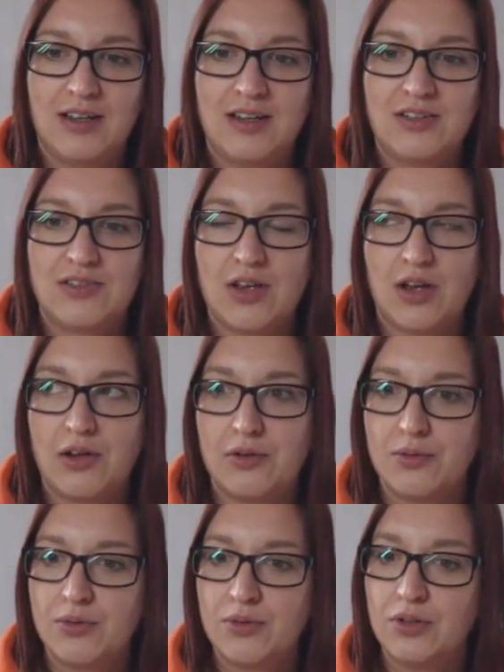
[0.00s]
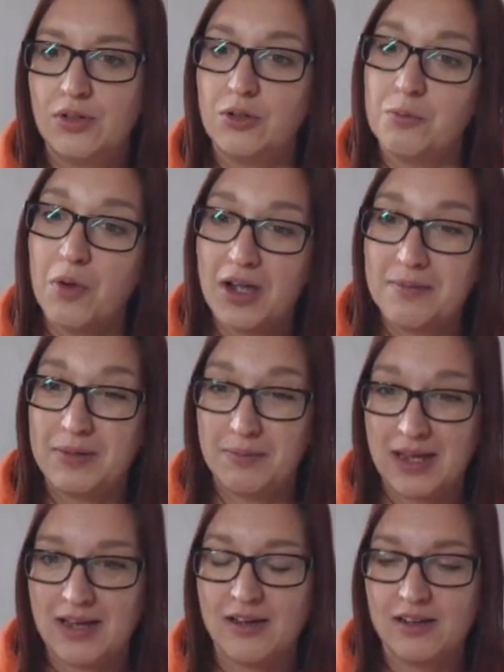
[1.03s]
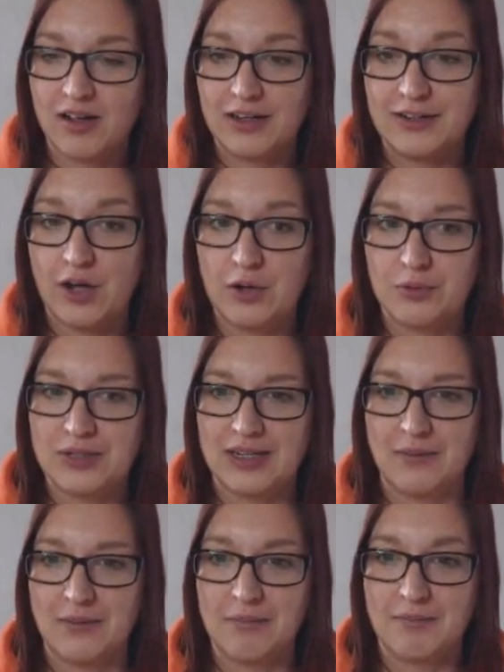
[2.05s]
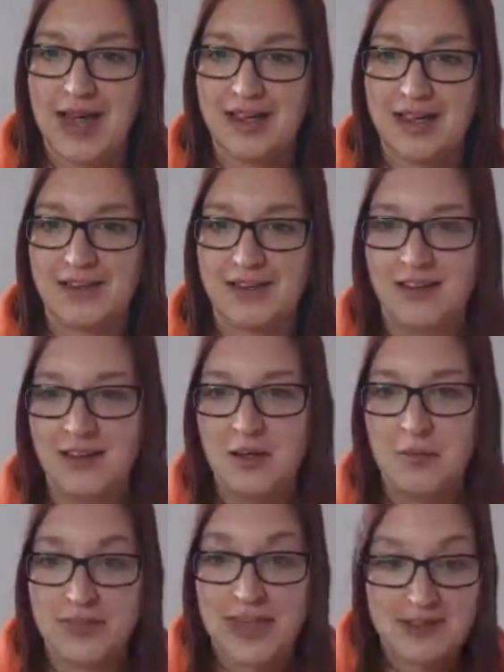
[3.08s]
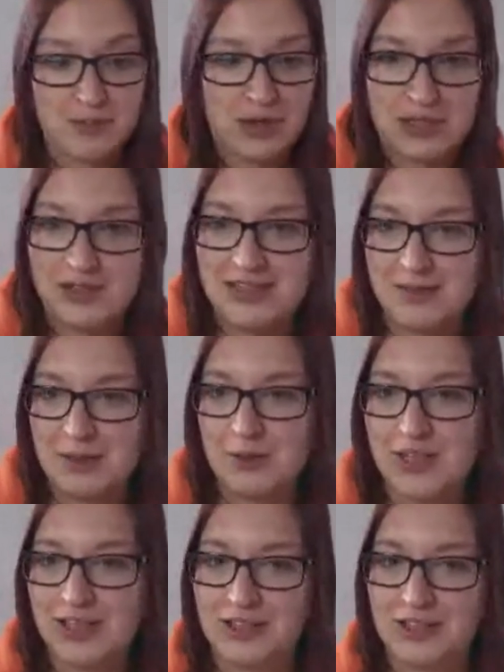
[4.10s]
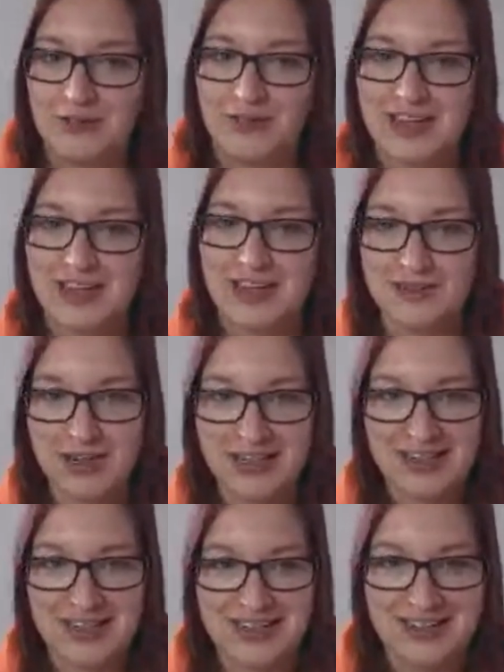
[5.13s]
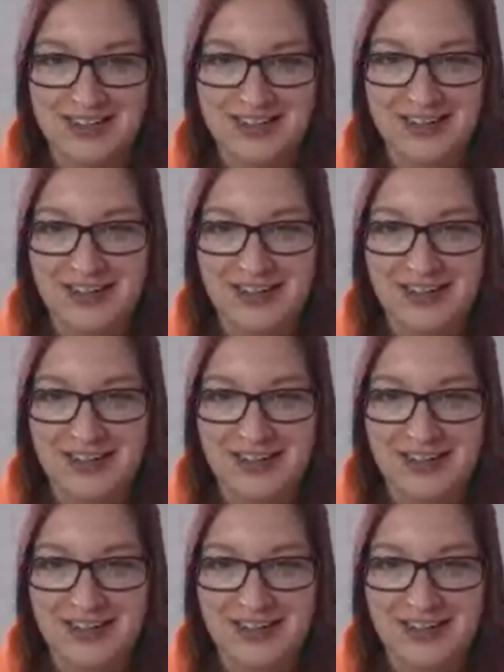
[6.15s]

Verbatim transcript: Yeah. So you might be better kind of holding back. But that's why you need to be looking at your finances regularly,